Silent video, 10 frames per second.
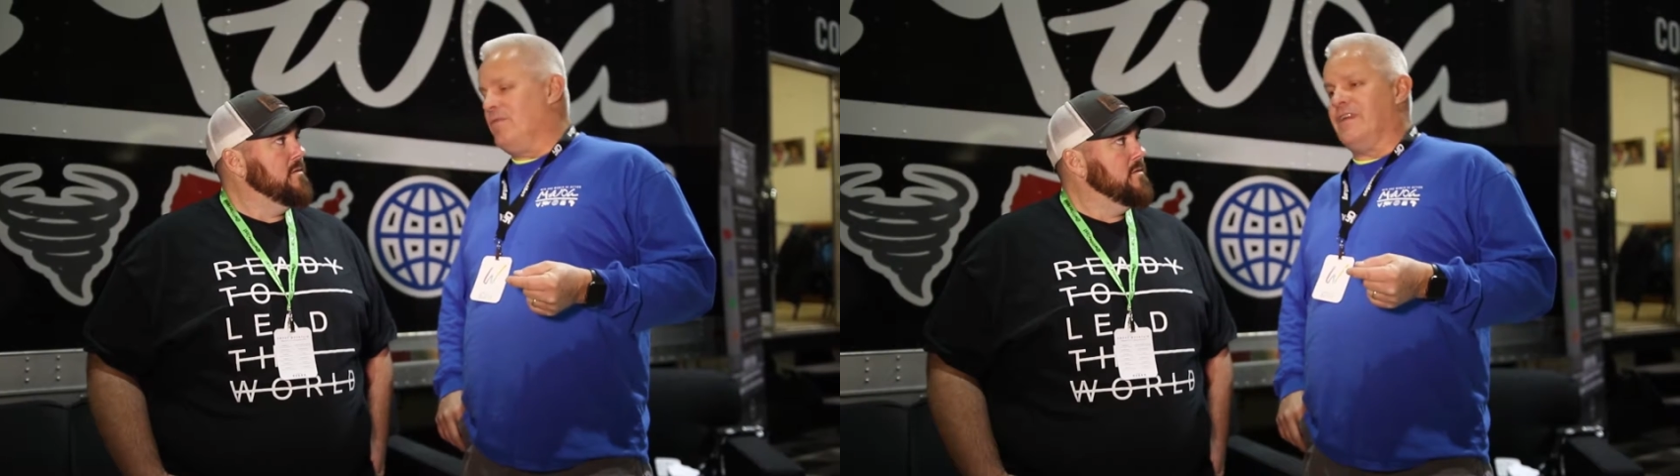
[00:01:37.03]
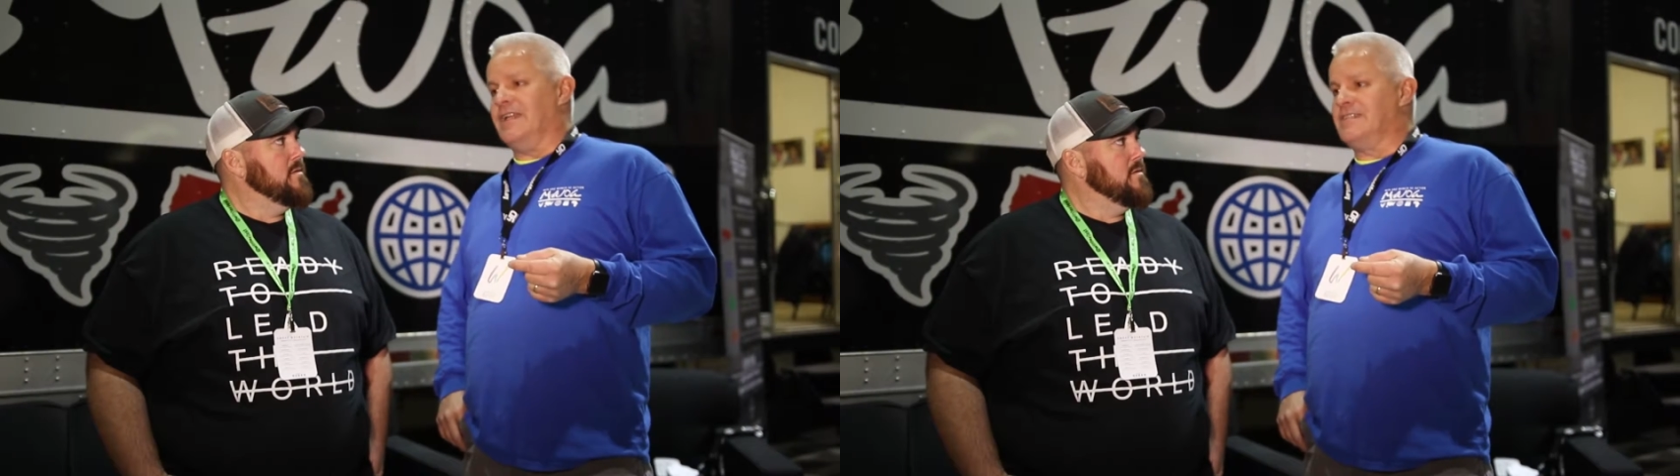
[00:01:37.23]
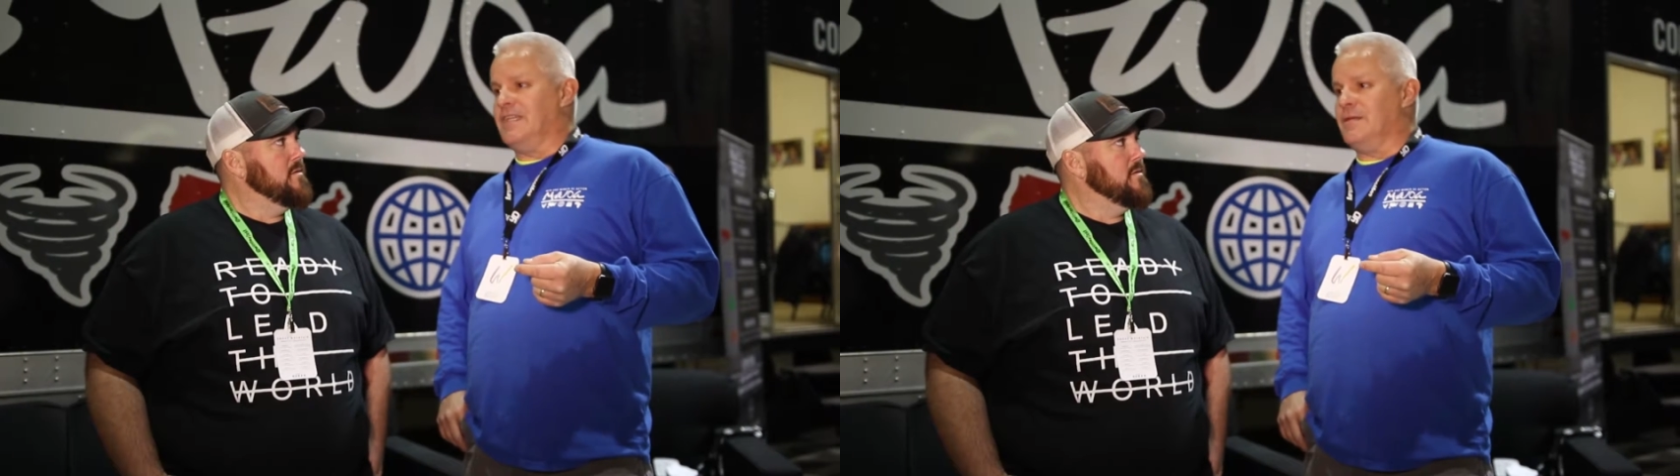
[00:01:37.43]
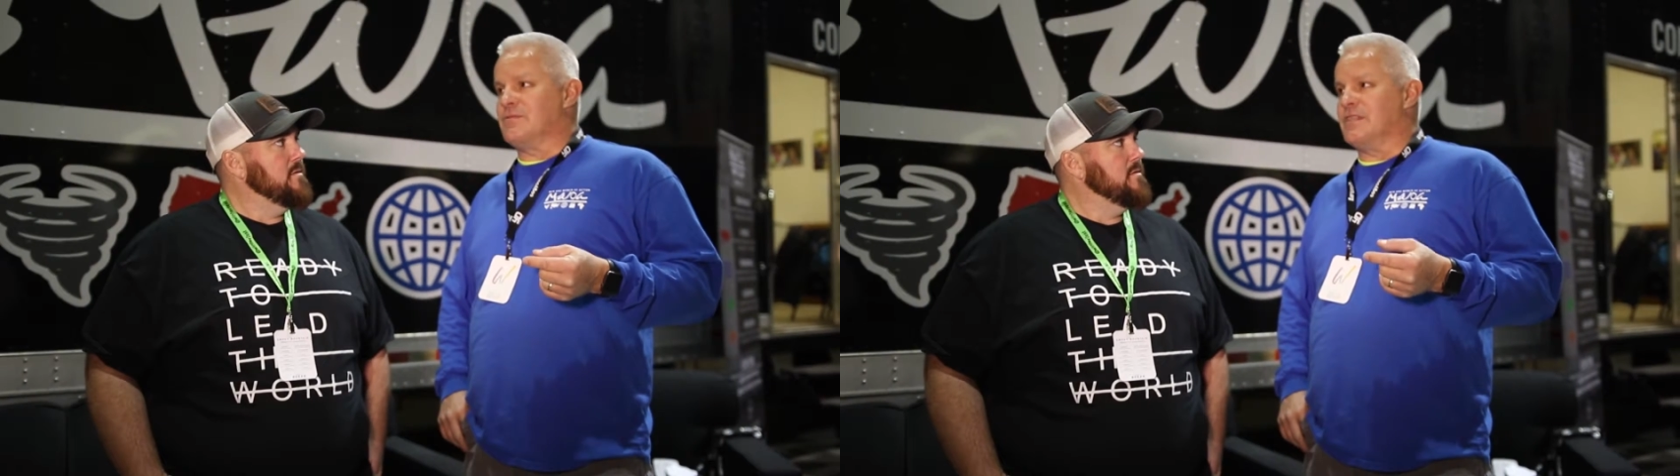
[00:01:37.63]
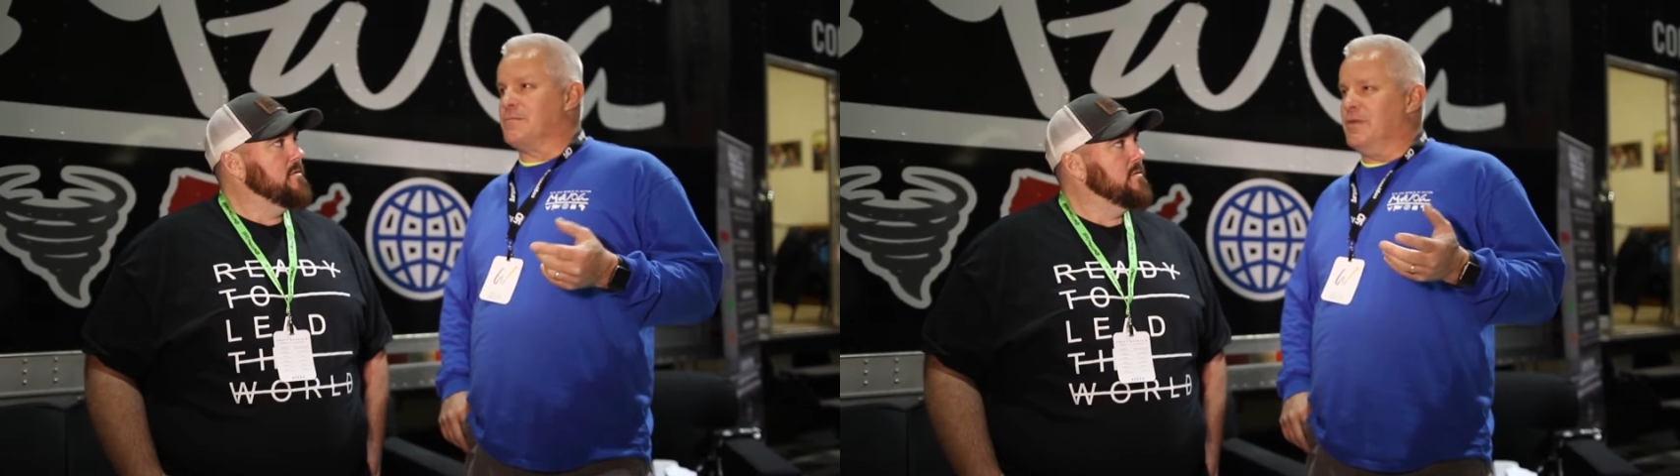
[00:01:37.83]
We've got
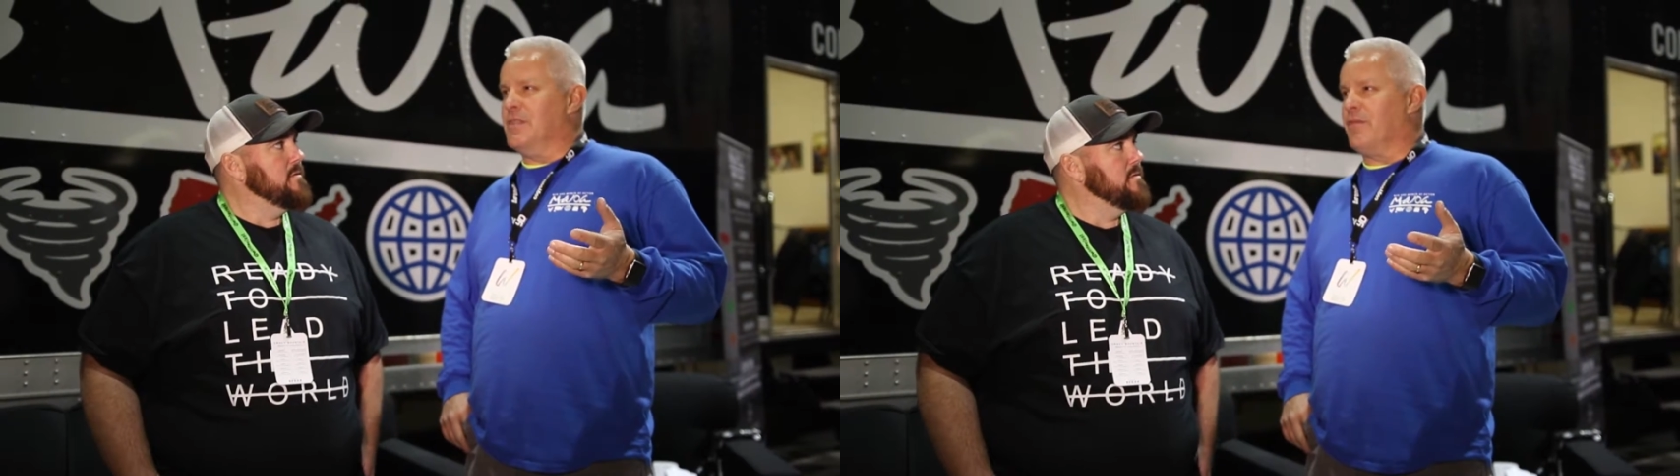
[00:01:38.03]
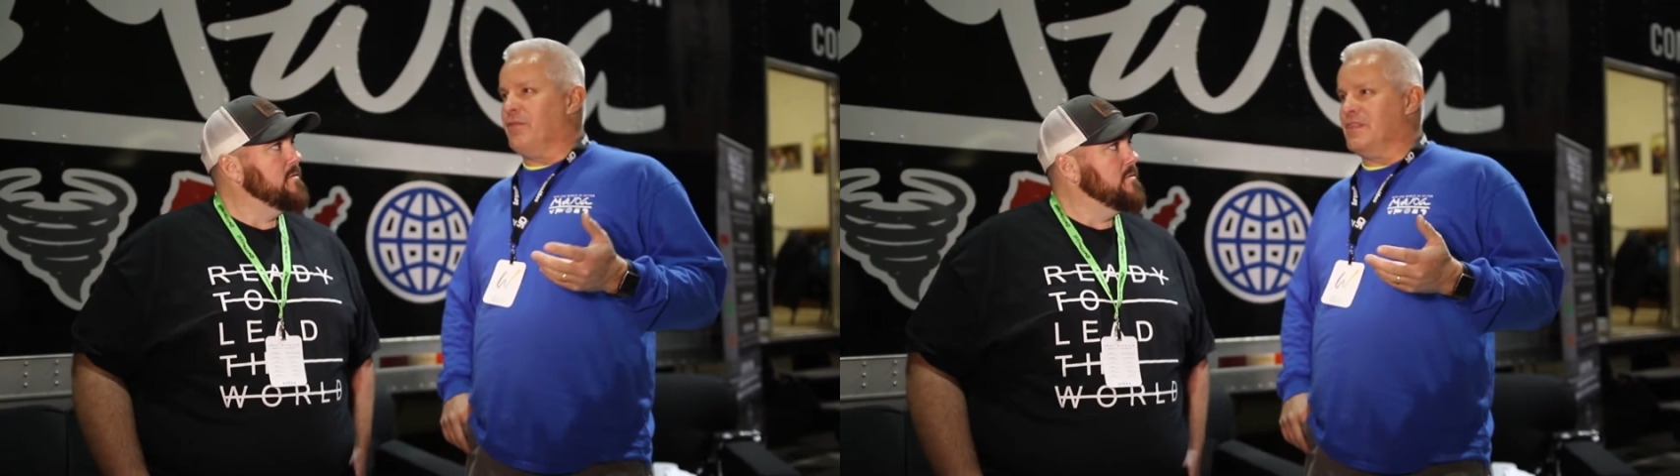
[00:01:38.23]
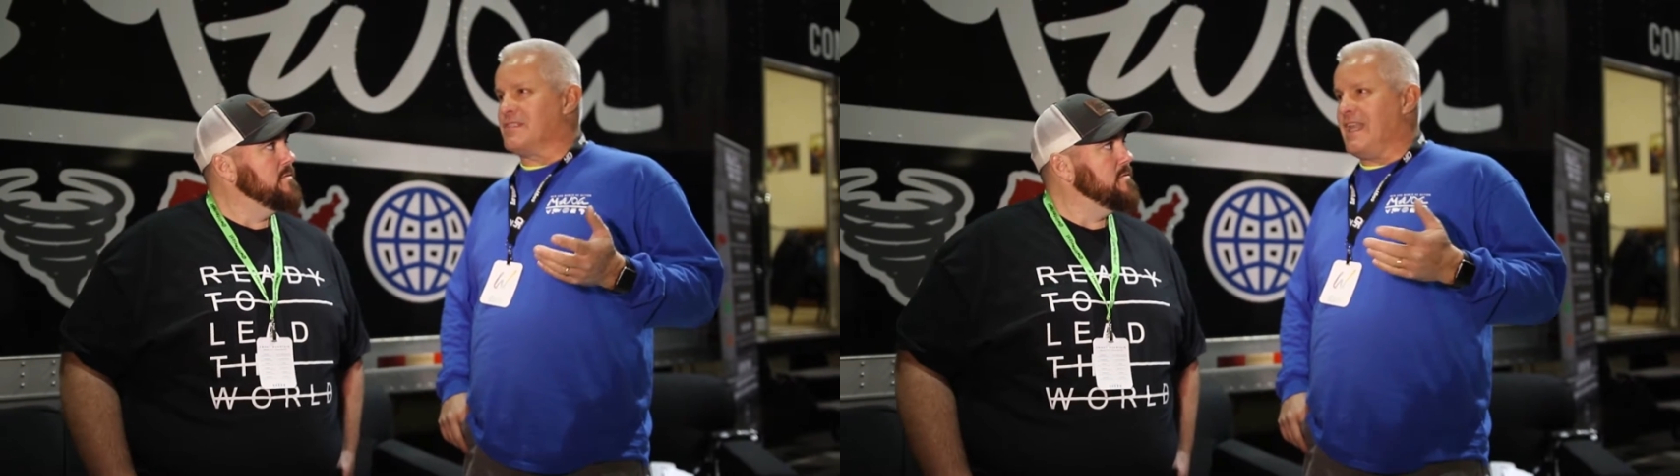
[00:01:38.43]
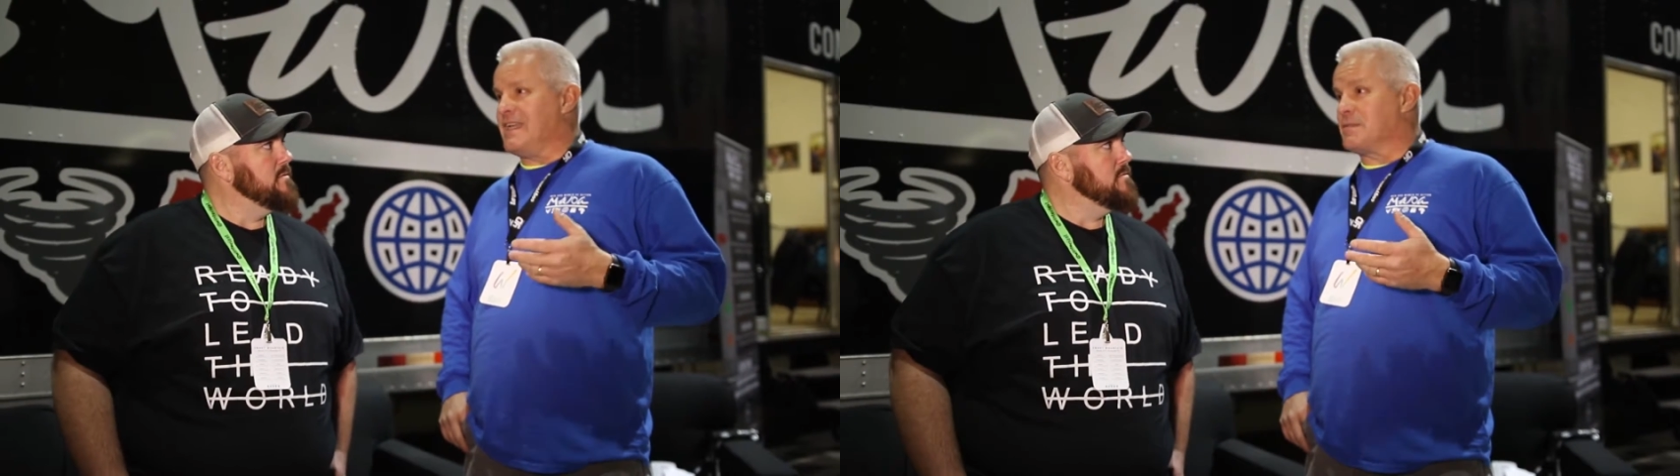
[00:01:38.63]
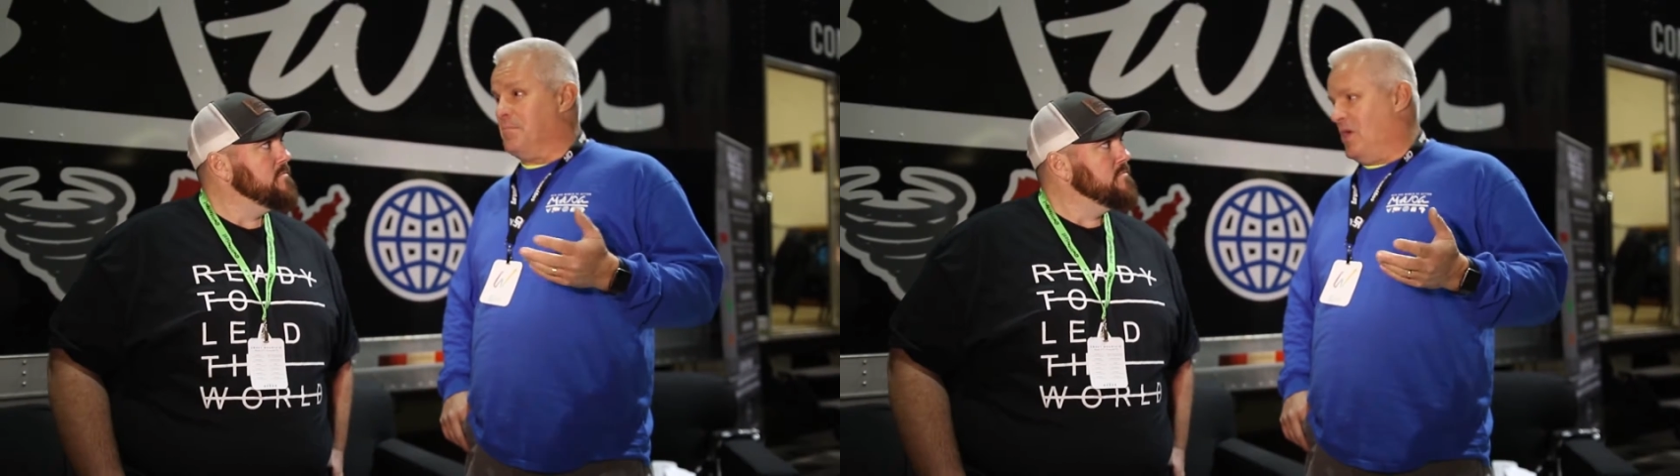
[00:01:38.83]
teams that's been there for this
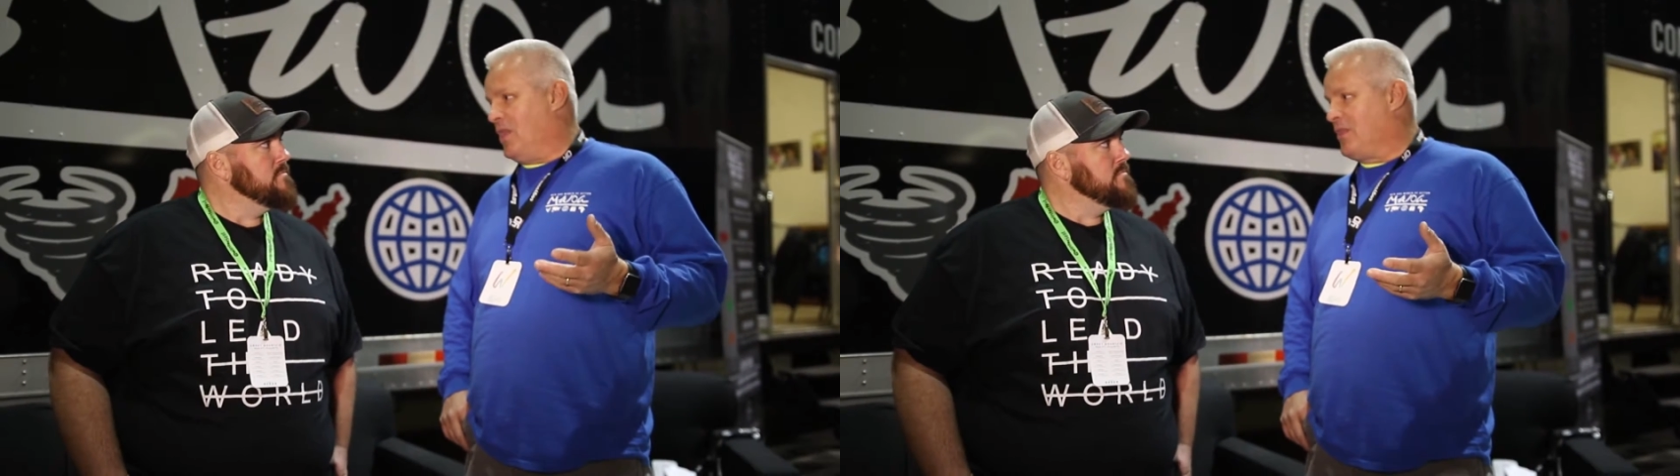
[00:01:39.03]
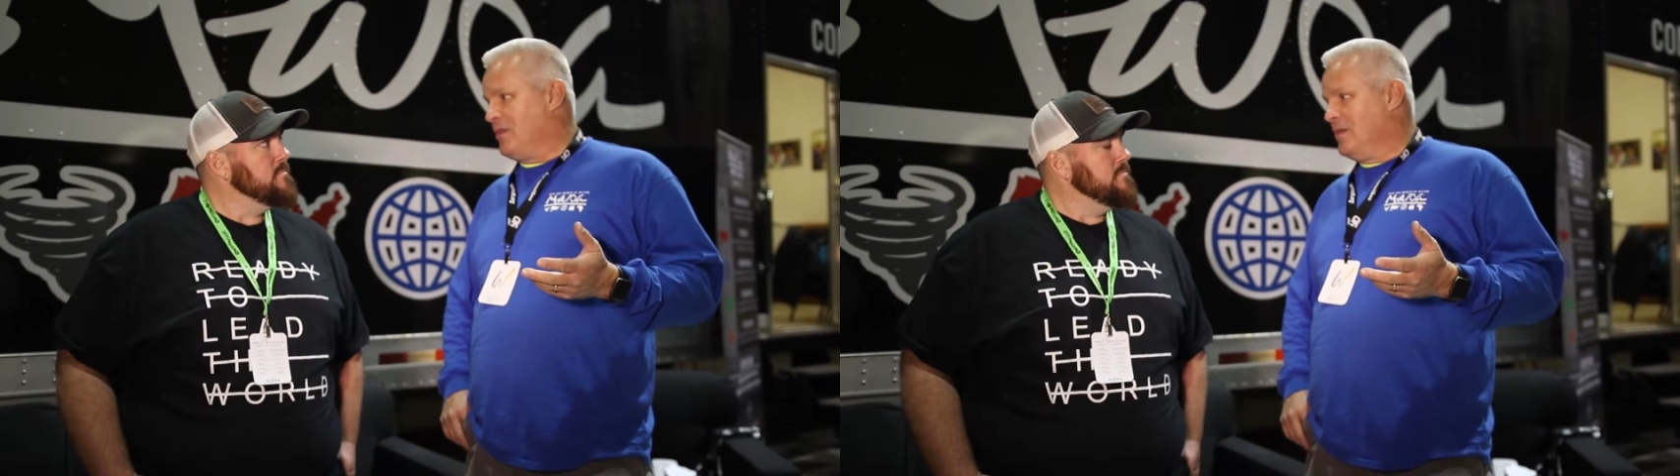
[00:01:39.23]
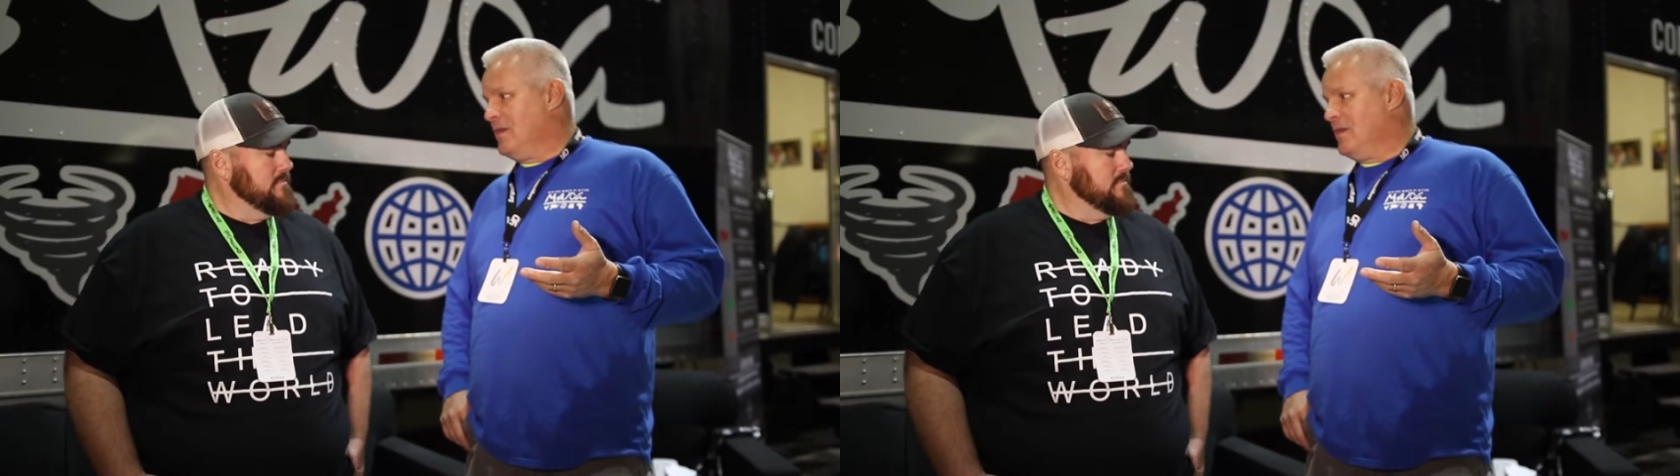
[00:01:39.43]
last month,